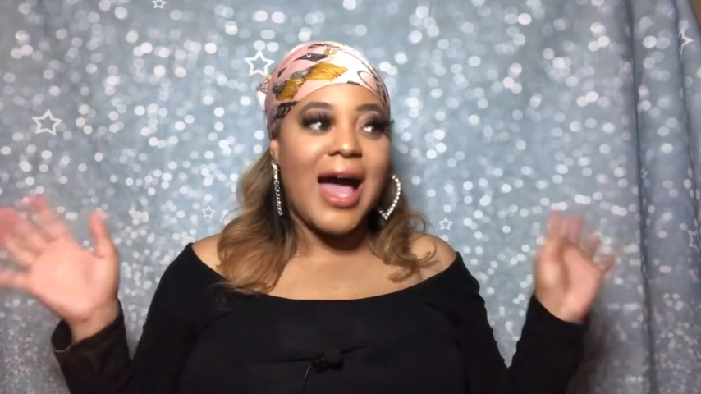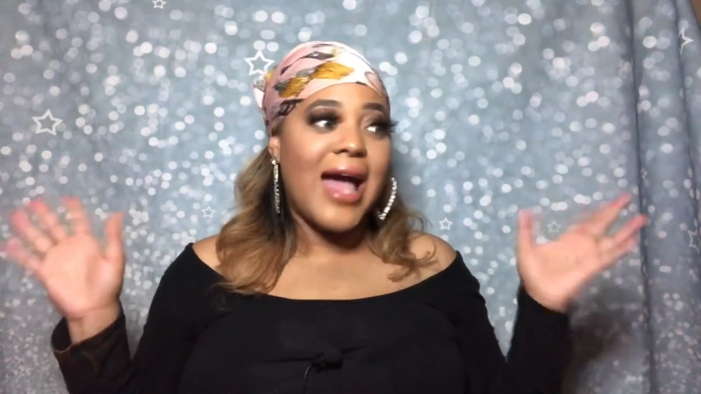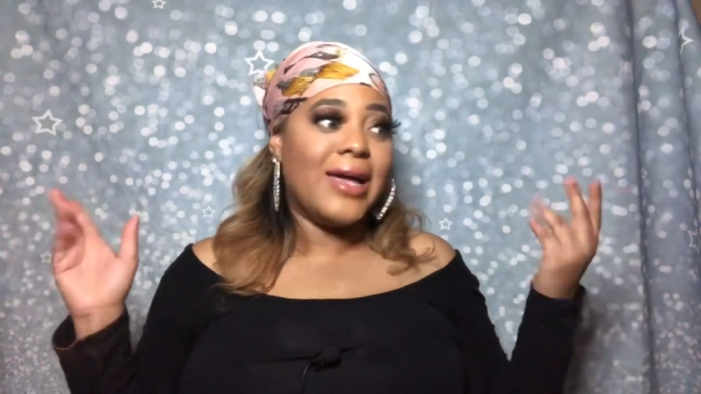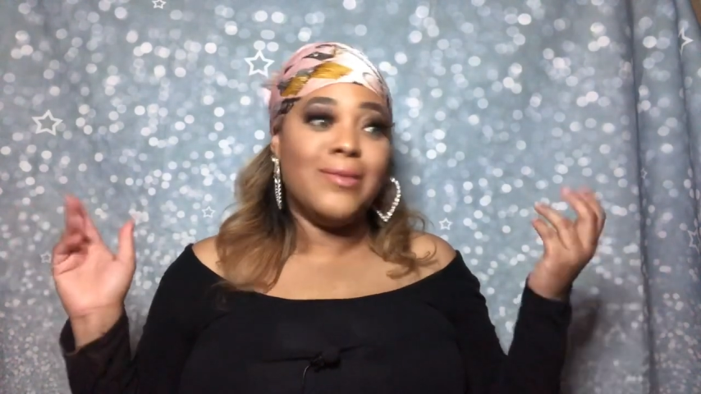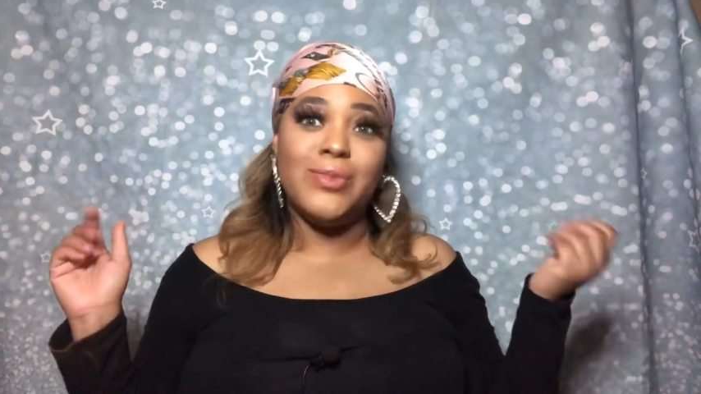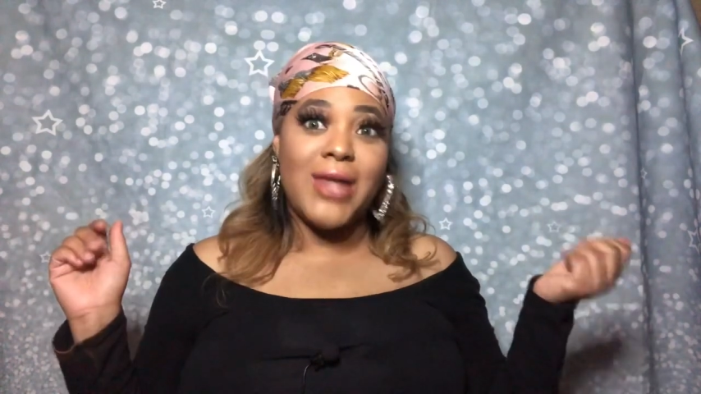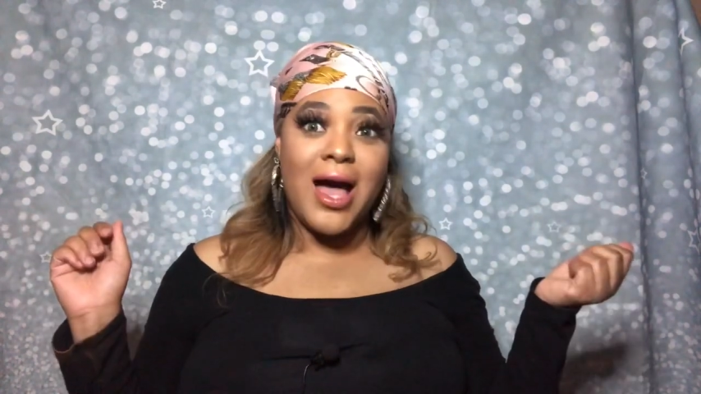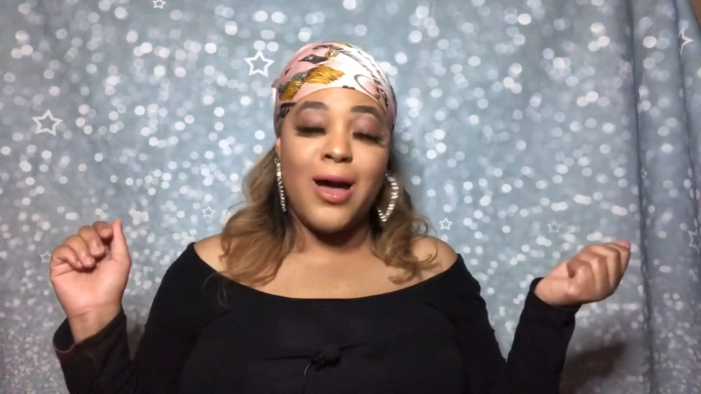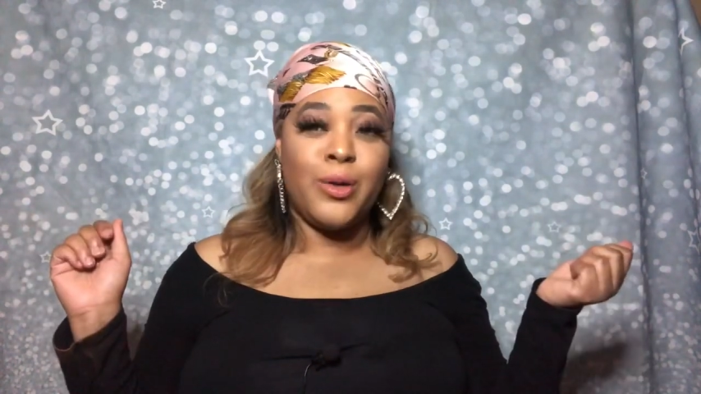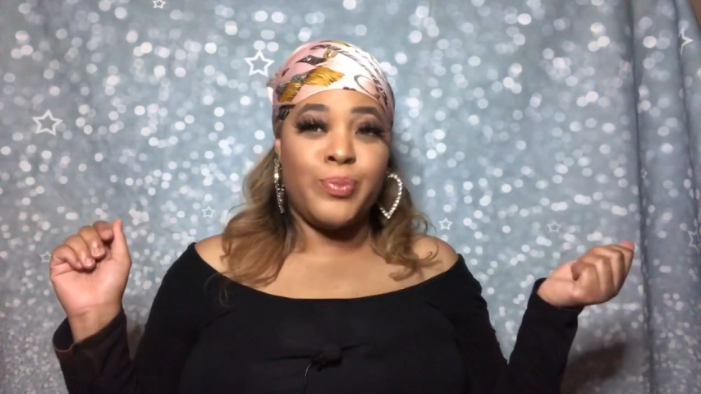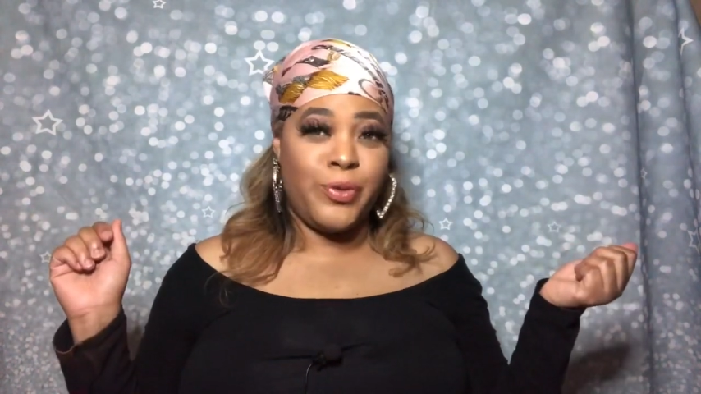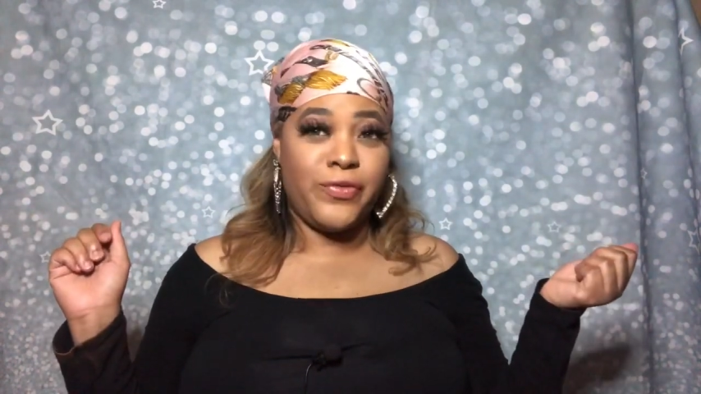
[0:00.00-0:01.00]
I am
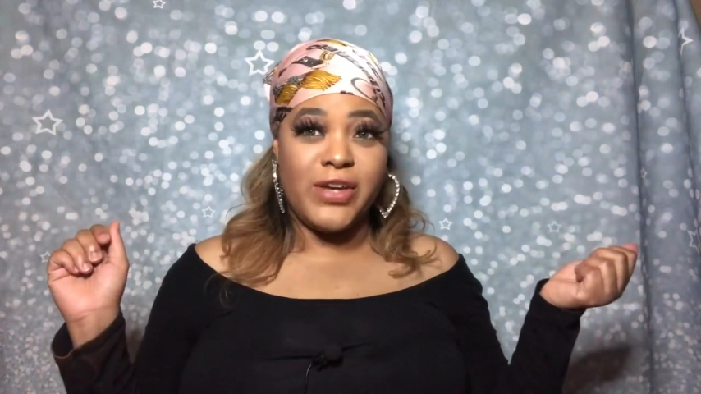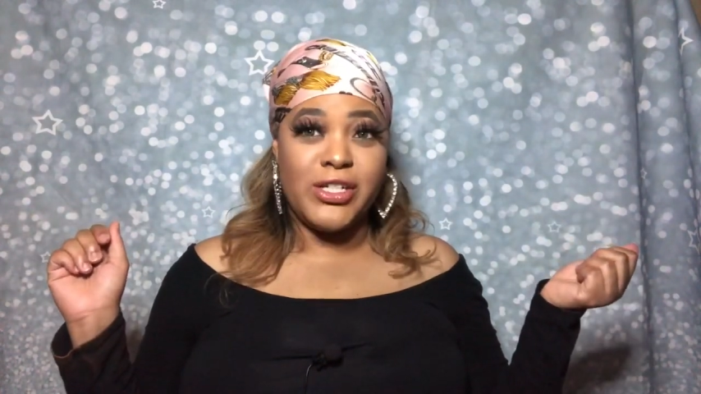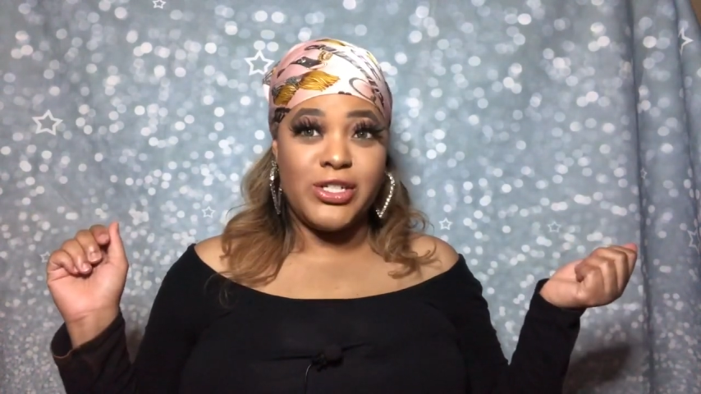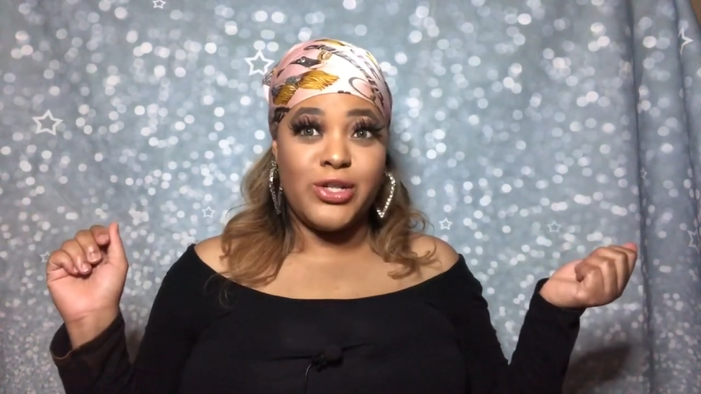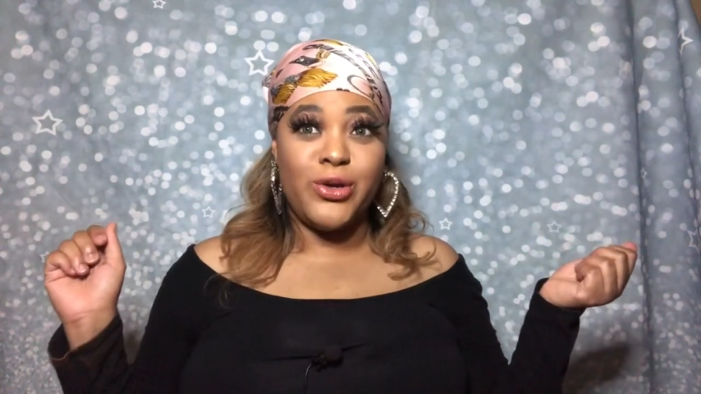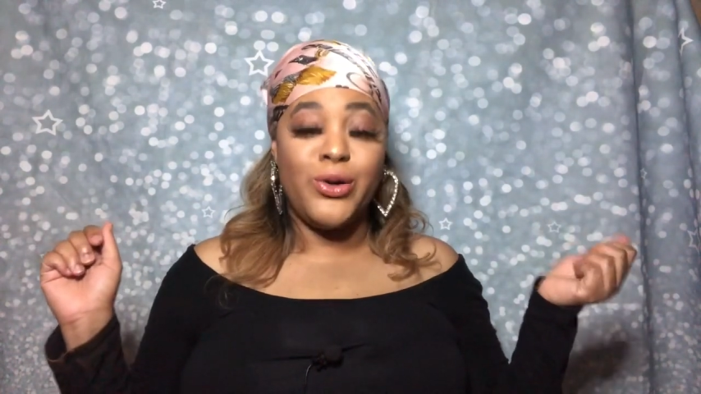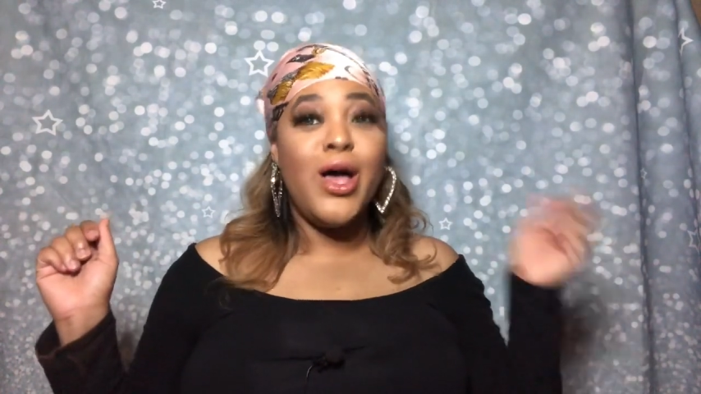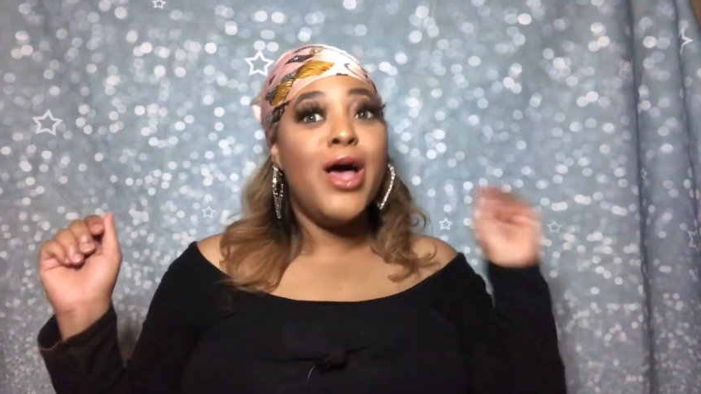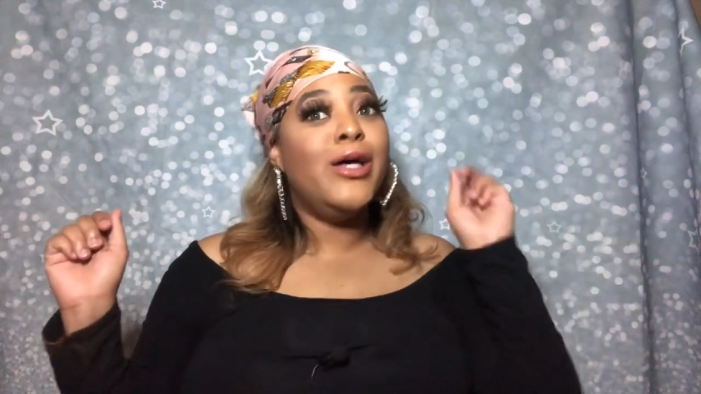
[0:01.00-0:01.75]
not a professional.